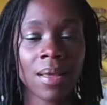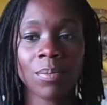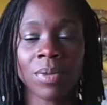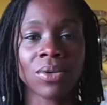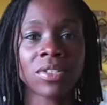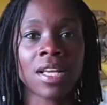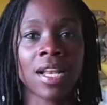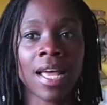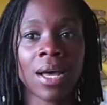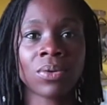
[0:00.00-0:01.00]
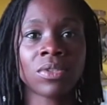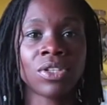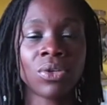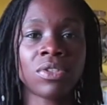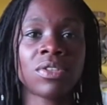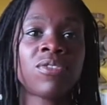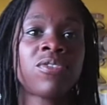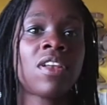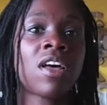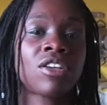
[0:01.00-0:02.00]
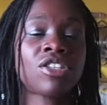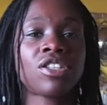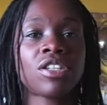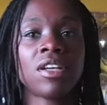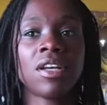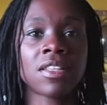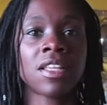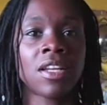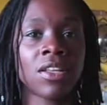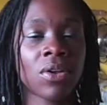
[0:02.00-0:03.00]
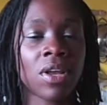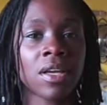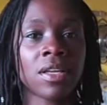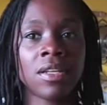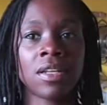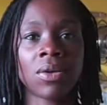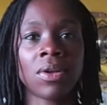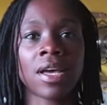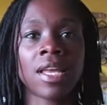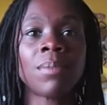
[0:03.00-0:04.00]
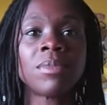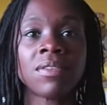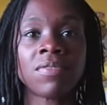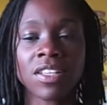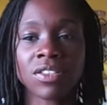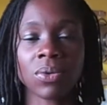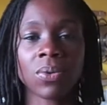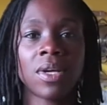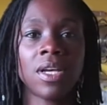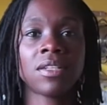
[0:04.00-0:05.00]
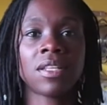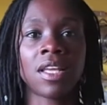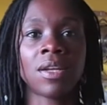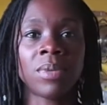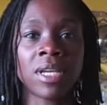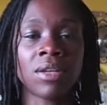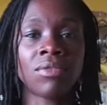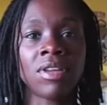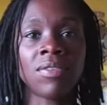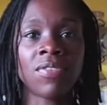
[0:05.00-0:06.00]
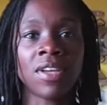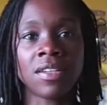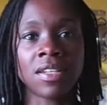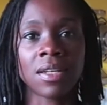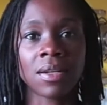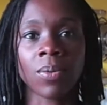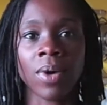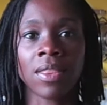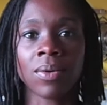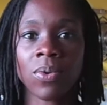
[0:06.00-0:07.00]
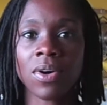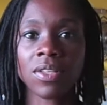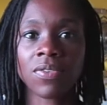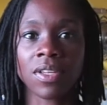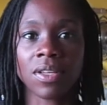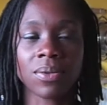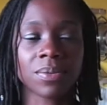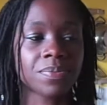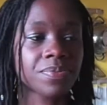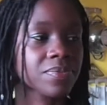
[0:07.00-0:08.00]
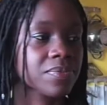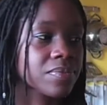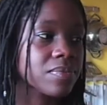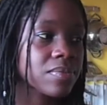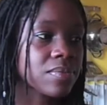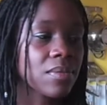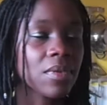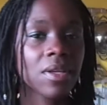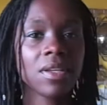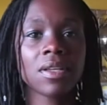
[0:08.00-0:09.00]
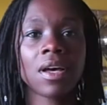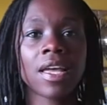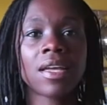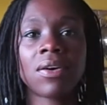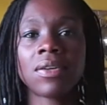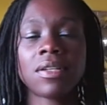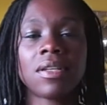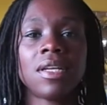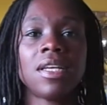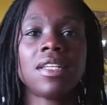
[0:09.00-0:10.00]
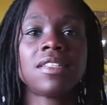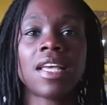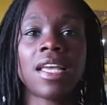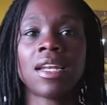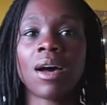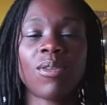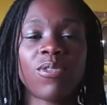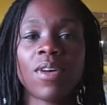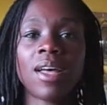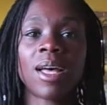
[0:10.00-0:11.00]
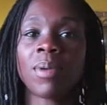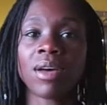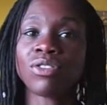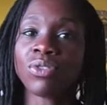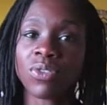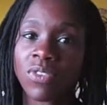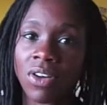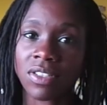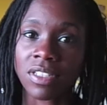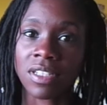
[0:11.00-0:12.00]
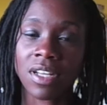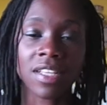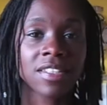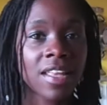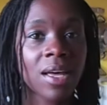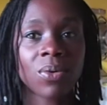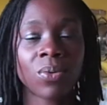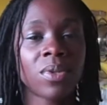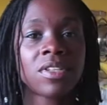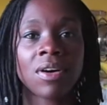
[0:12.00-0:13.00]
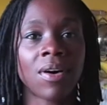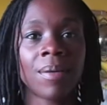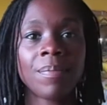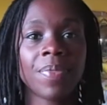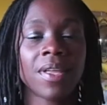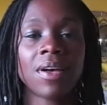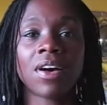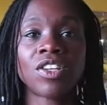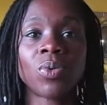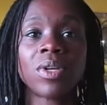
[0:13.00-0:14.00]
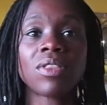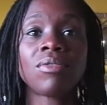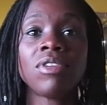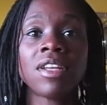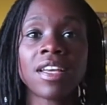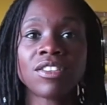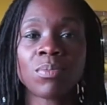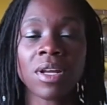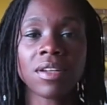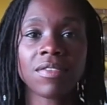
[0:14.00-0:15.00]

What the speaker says: because it allows you to flush, but then you're like an empty vessel to then begin refeeding in a way that works for you. I can't say enough about juice fasting. I say that all the time. I do it 3 days a month,